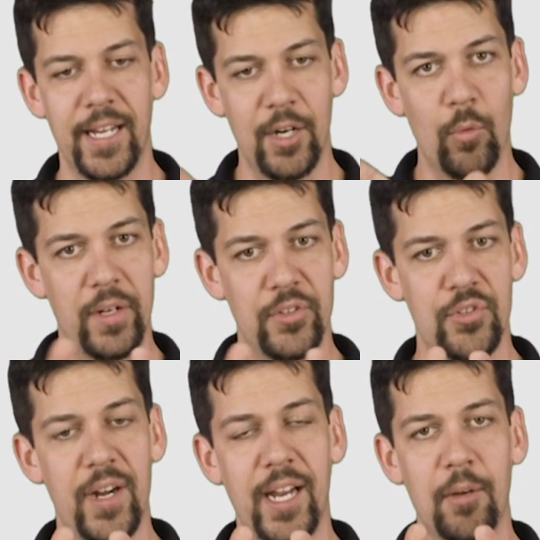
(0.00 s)
in one
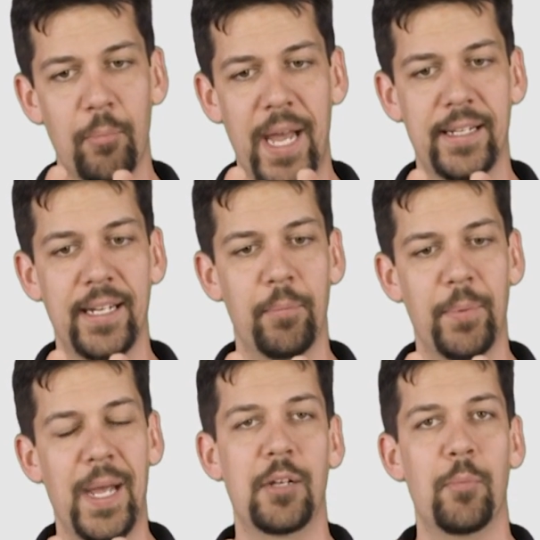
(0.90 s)
string, back
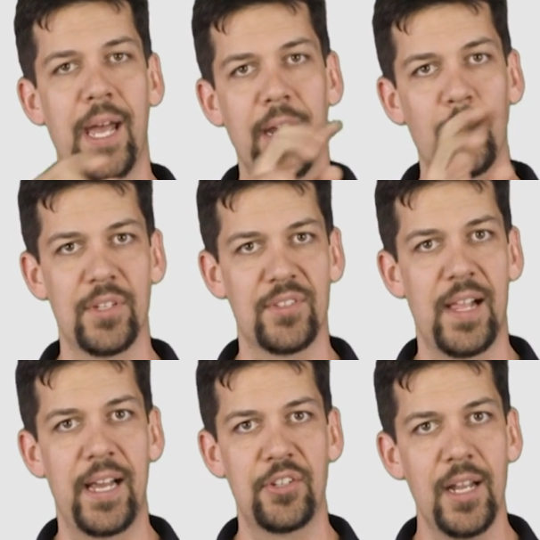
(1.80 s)
to back with a
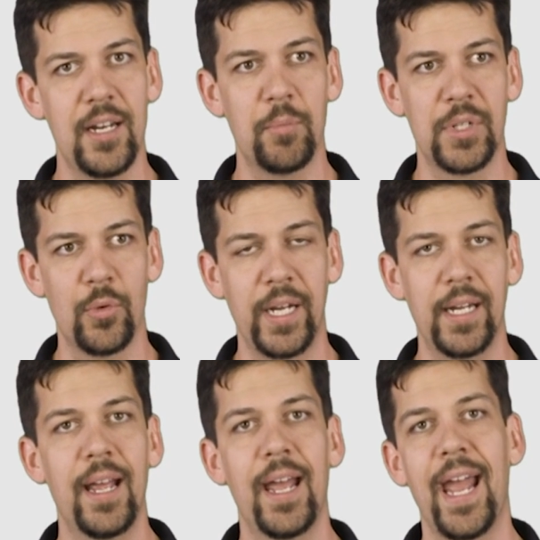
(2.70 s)
/n in
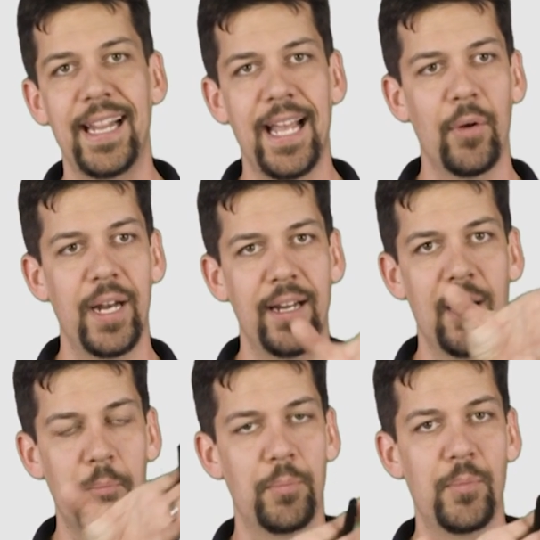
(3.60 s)
between, and that would end
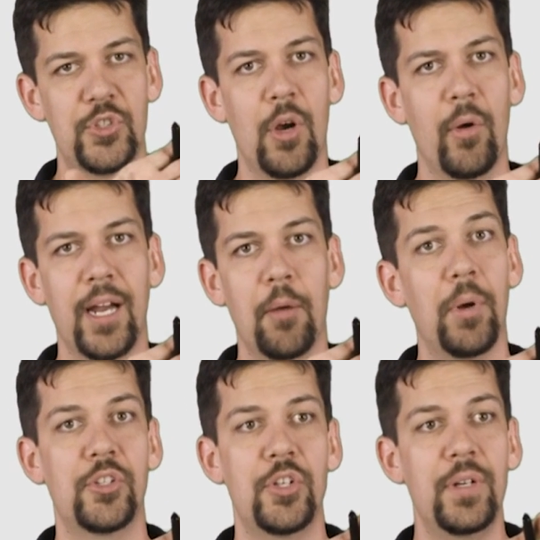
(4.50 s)
up showing up
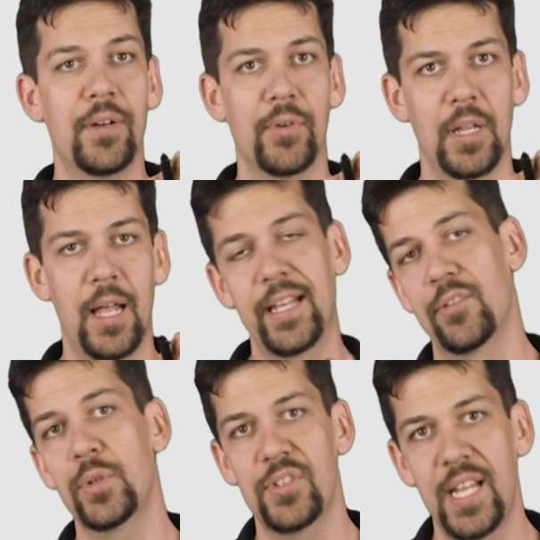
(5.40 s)
on 2 different
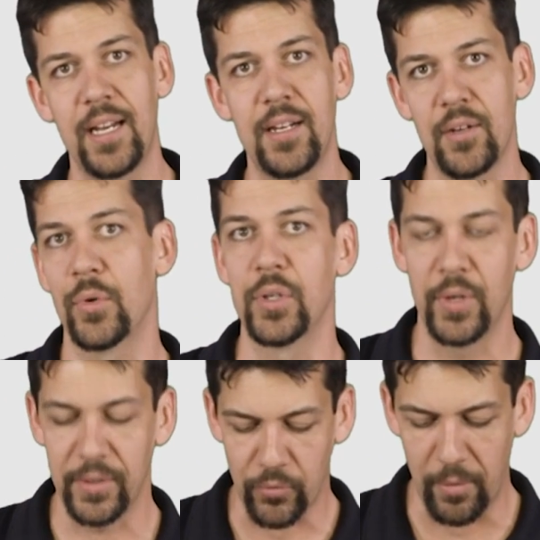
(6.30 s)
lines, which is handy if we're
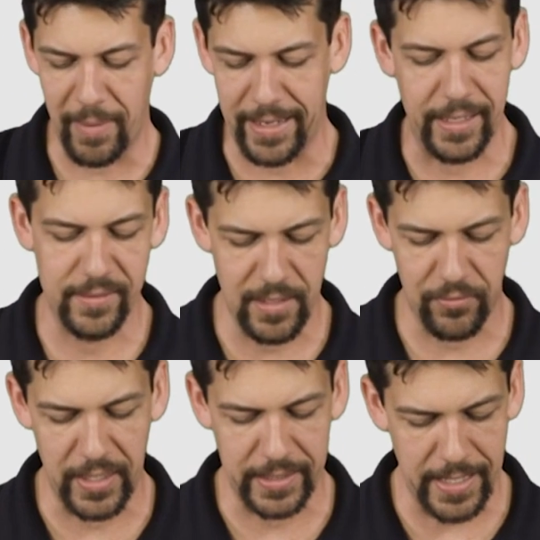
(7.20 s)
doing formatting and
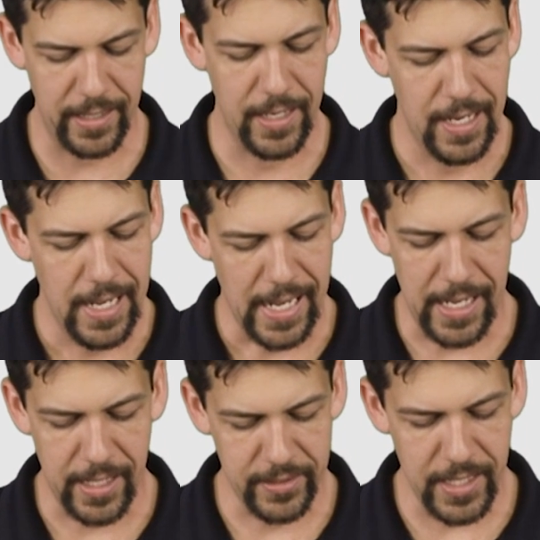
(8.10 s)
stuff like that.
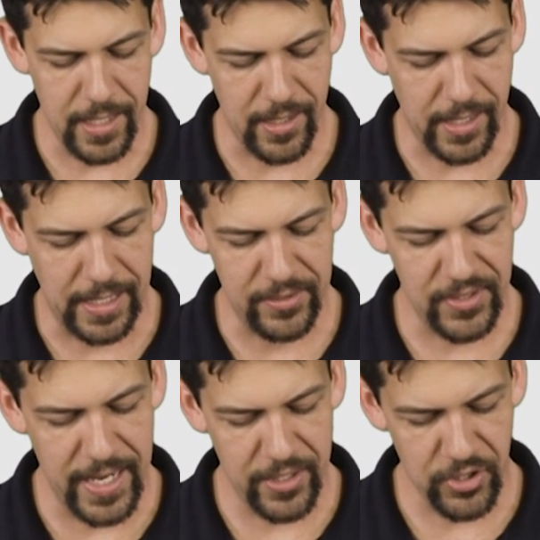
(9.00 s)
The
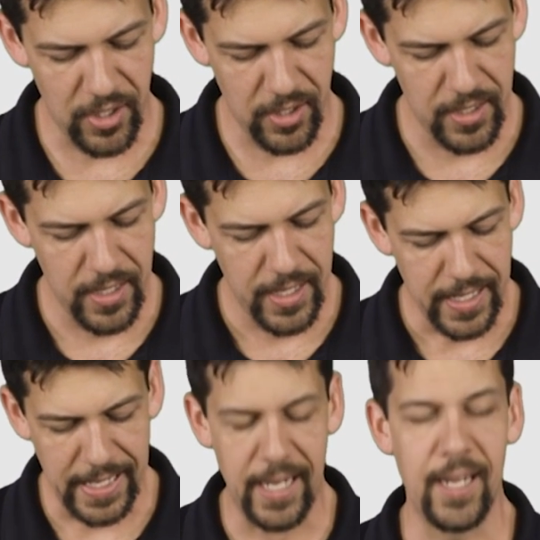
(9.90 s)
/r
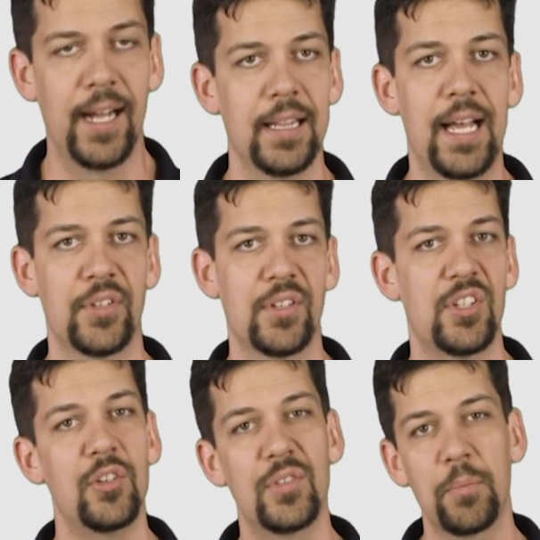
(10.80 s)
allows us
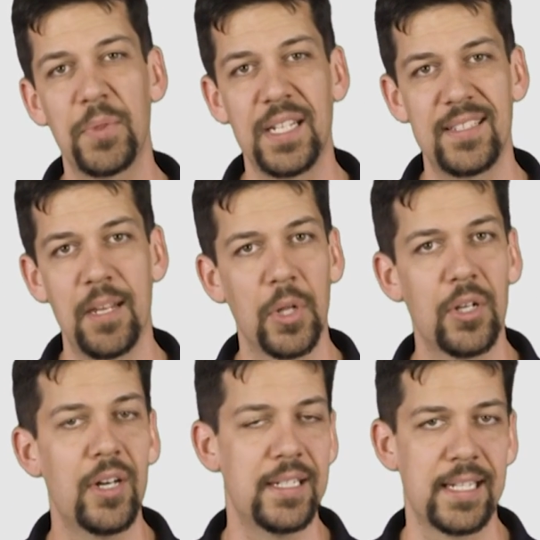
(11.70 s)
to do something
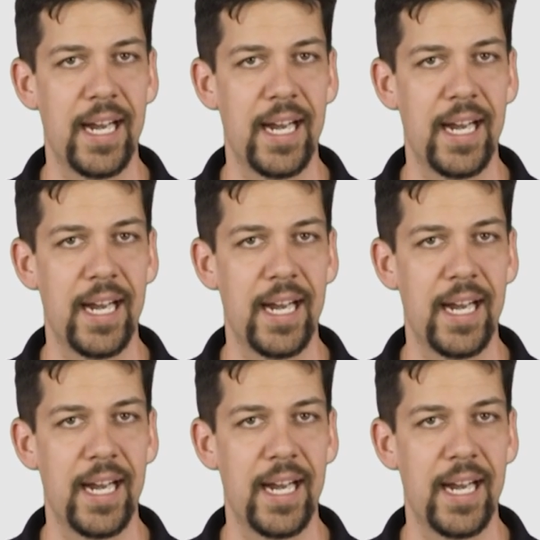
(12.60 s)
similar. It's a